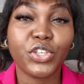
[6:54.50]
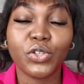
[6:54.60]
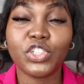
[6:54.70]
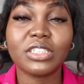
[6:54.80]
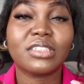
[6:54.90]

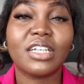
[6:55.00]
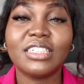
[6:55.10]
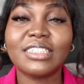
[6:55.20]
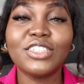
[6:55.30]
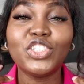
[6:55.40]
you just
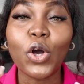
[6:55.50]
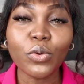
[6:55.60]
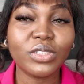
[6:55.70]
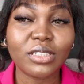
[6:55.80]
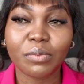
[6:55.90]

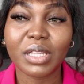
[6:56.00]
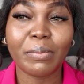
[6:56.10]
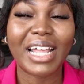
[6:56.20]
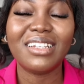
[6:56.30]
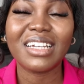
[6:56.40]
know something
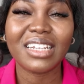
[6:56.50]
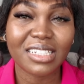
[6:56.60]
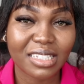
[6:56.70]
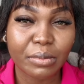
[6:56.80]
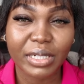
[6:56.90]
by looking
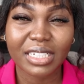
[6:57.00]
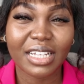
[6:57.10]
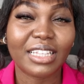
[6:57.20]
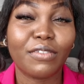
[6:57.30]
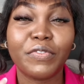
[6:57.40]
at somebody,
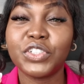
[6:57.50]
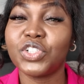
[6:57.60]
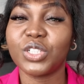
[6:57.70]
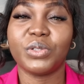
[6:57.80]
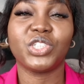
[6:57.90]
like the
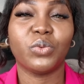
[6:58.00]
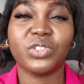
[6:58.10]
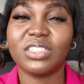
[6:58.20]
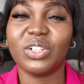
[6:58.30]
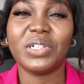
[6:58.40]
facial expression will
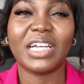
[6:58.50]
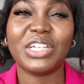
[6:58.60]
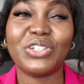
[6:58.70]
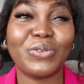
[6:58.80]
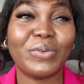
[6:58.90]
just tell you that,
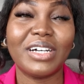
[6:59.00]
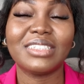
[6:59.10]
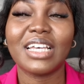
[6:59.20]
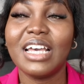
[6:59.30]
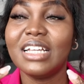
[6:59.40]
you know
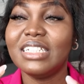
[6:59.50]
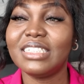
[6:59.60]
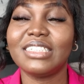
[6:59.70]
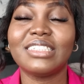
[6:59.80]
what, this